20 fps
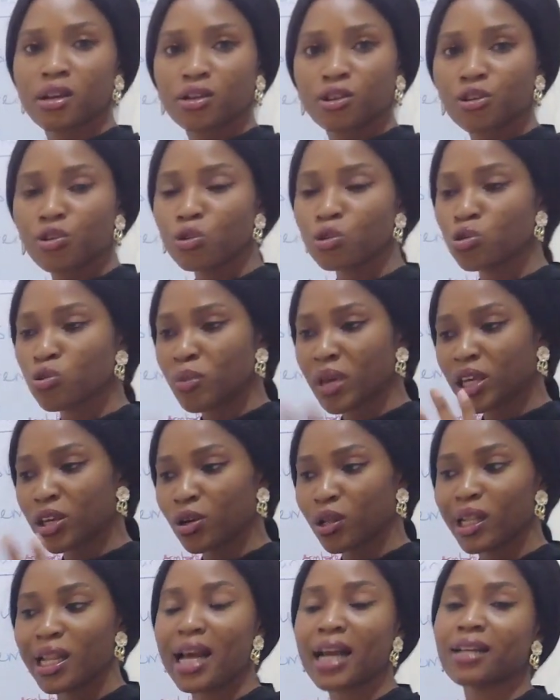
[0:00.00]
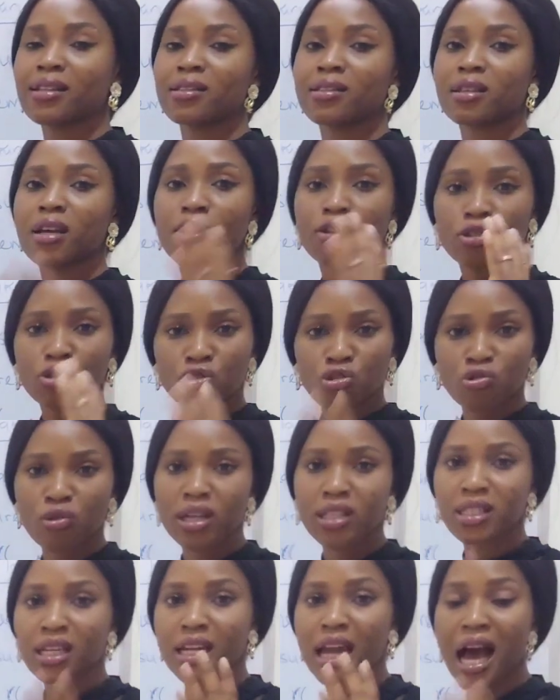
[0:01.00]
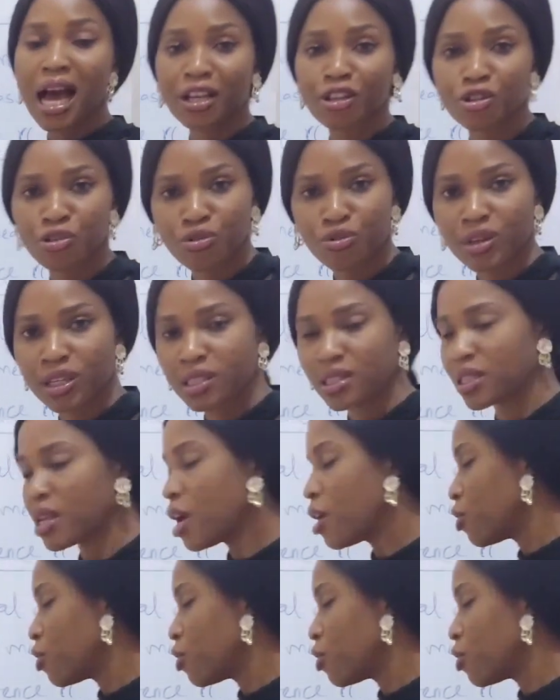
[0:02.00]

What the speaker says: to make your lines straight and accurate.